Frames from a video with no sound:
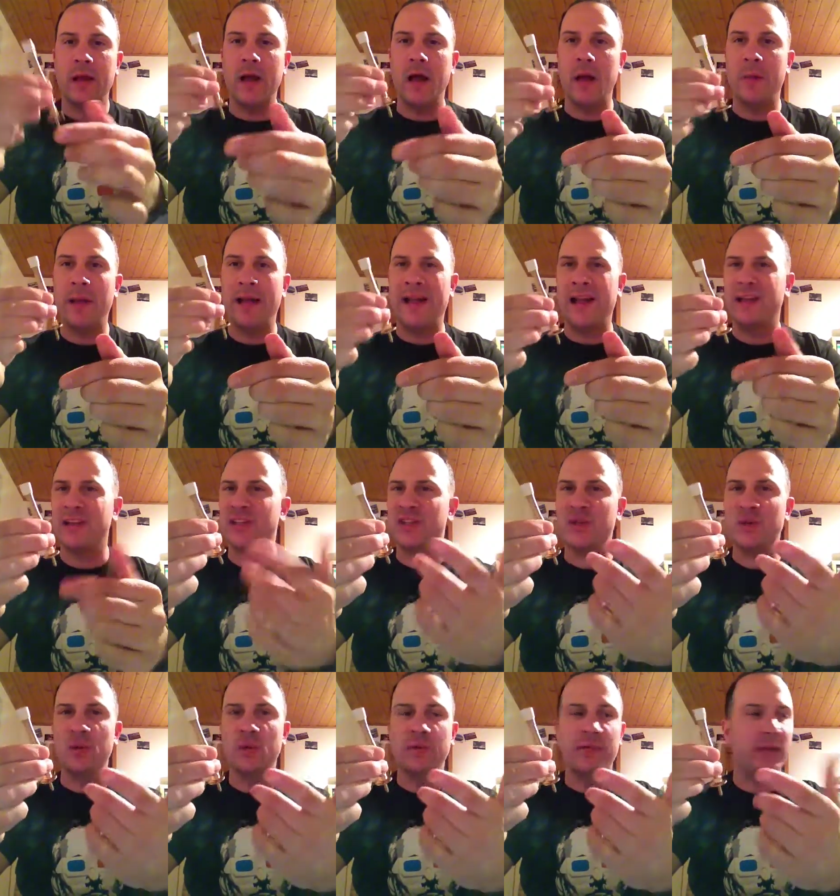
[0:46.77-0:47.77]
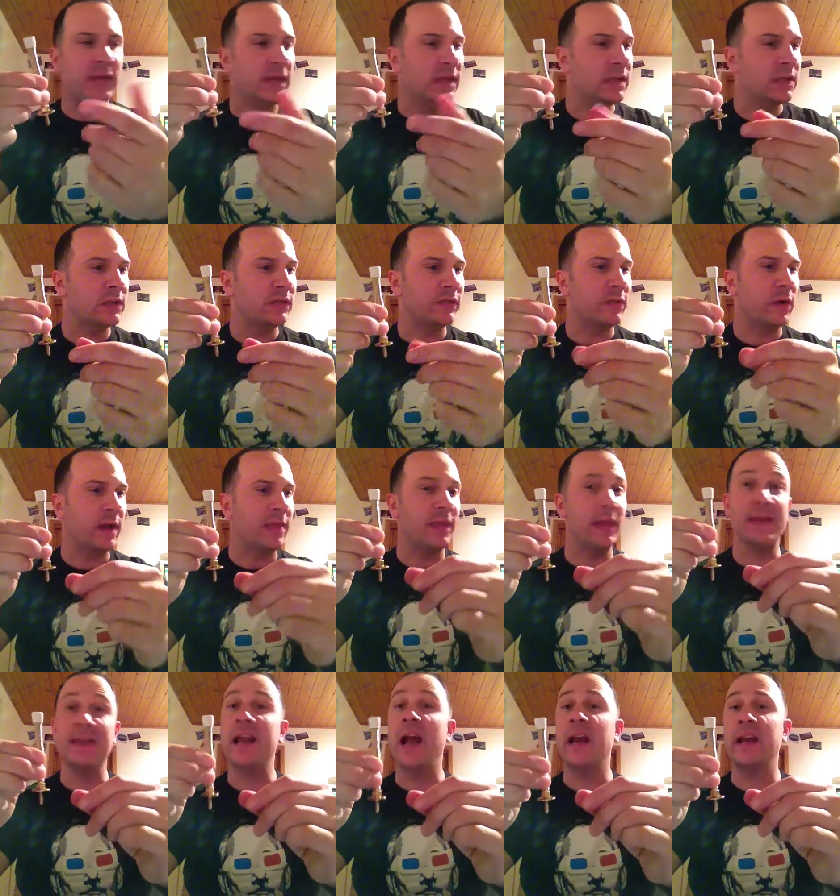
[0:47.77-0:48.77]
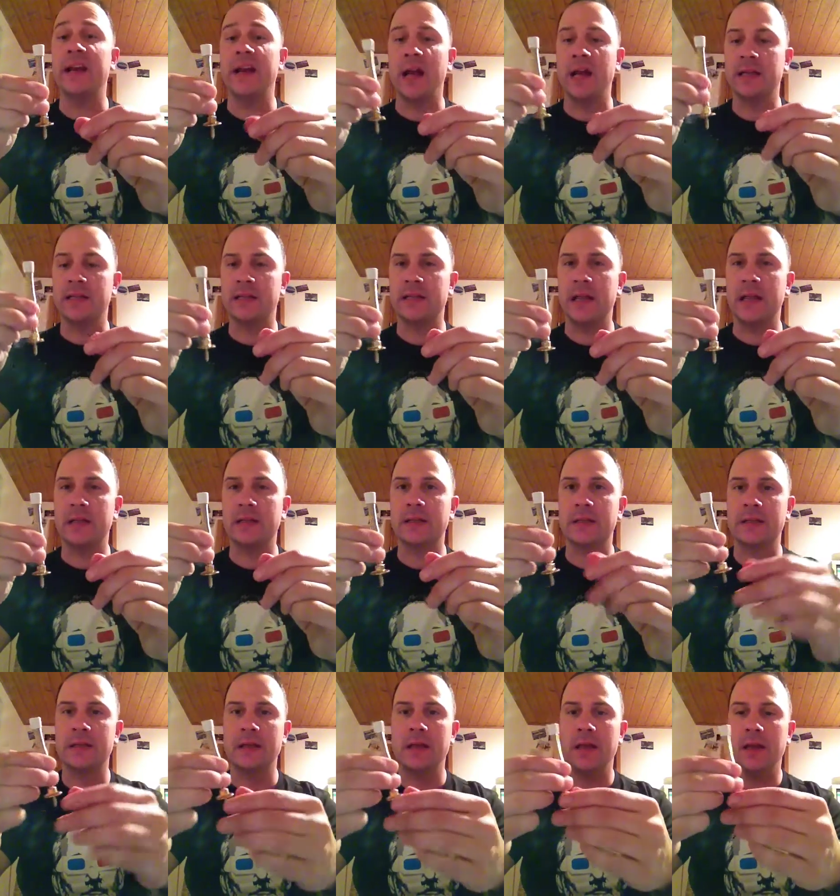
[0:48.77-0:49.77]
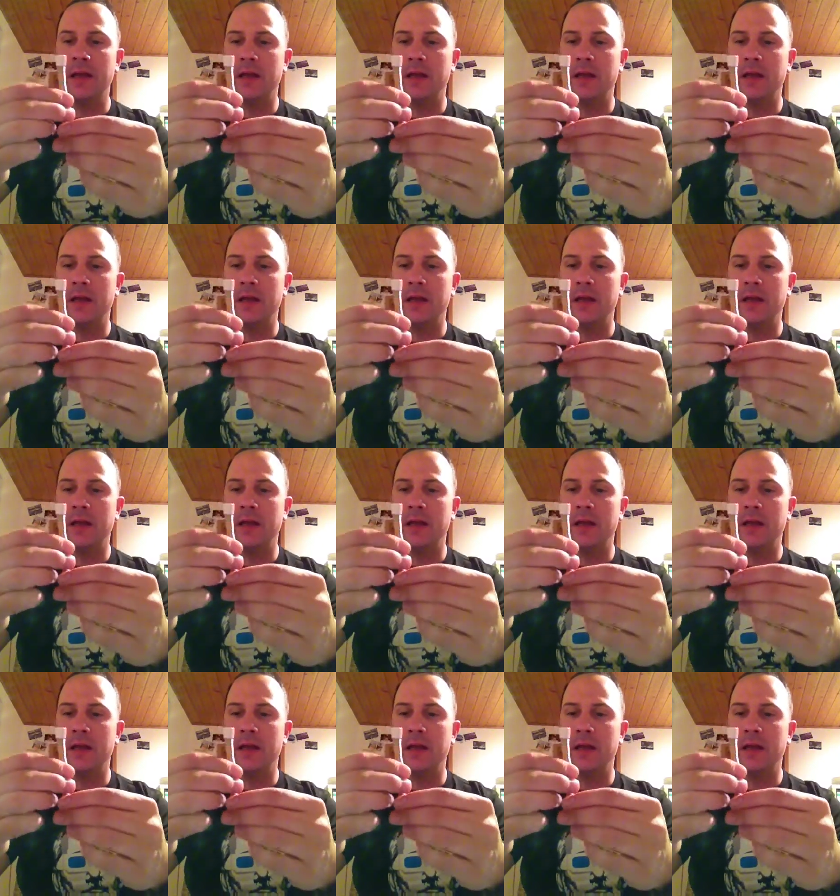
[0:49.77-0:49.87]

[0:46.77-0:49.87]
I got 2 of these for I think 99 cents.